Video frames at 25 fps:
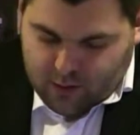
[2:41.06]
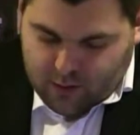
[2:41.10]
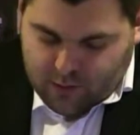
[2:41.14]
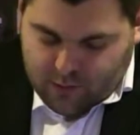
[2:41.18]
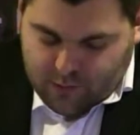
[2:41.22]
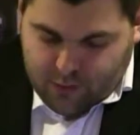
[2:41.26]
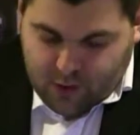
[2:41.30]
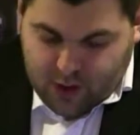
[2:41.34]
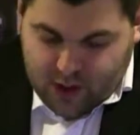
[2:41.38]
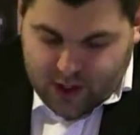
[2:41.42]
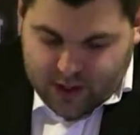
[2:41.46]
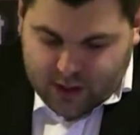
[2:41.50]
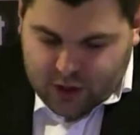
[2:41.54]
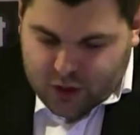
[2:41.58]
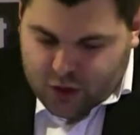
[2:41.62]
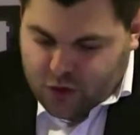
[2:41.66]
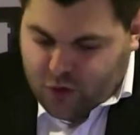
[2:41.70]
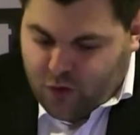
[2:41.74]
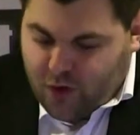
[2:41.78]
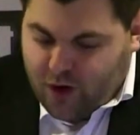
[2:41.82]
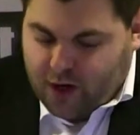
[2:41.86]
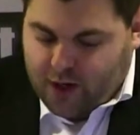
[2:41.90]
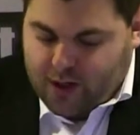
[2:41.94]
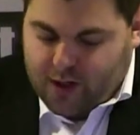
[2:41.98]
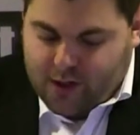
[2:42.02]
For each
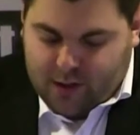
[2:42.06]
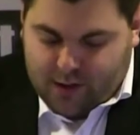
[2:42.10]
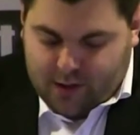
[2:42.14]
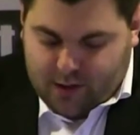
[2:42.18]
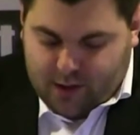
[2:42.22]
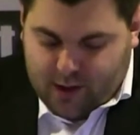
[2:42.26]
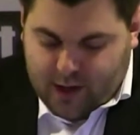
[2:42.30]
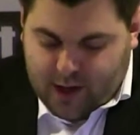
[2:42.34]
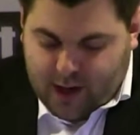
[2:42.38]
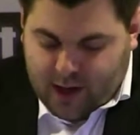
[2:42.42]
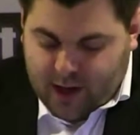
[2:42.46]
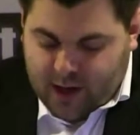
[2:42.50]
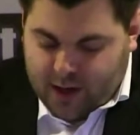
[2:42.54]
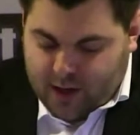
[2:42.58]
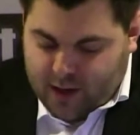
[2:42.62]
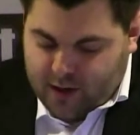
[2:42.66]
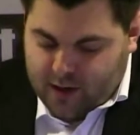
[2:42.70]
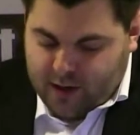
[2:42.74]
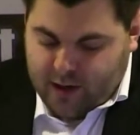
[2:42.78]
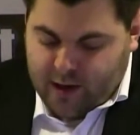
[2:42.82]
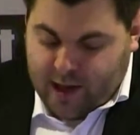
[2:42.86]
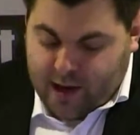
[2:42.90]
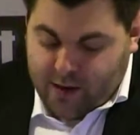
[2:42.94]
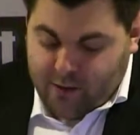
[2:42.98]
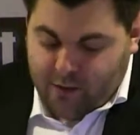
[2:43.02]
drug, there are,
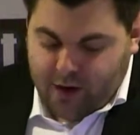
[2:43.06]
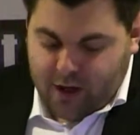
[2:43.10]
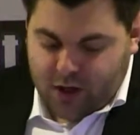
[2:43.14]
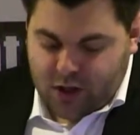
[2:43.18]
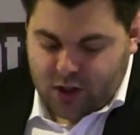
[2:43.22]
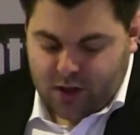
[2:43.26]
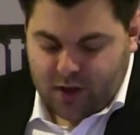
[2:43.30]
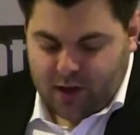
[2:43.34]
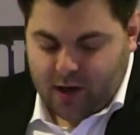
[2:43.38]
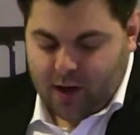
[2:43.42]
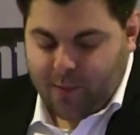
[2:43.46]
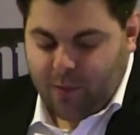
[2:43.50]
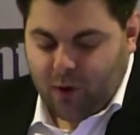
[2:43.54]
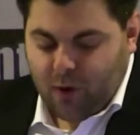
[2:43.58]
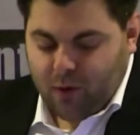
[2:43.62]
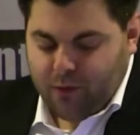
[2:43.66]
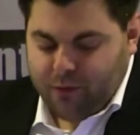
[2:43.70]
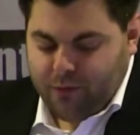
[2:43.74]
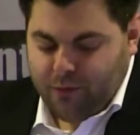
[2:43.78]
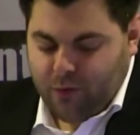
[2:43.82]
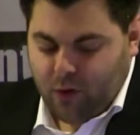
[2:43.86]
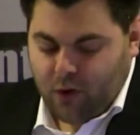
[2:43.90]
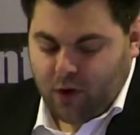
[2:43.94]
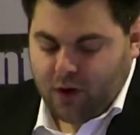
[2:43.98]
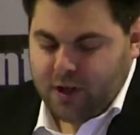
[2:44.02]
on average, about
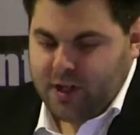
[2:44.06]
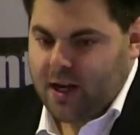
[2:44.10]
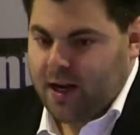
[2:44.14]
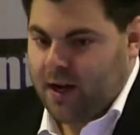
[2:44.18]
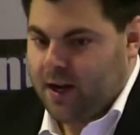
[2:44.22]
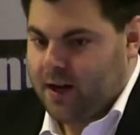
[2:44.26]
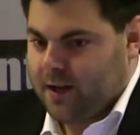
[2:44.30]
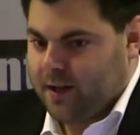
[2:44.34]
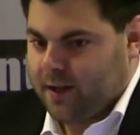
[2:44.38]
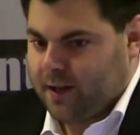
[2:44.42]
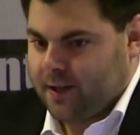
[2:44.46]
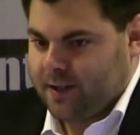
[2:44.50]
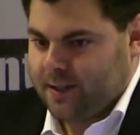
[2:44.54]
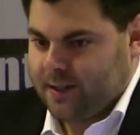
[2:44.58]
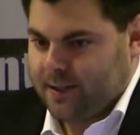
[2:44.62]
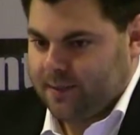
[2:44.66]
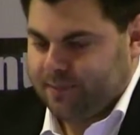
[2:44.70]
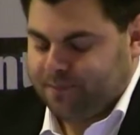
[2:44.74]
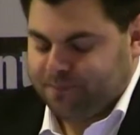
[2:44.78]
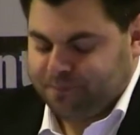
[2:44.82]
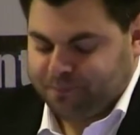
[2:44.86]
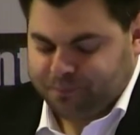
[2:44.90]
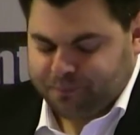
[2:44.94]
four targets.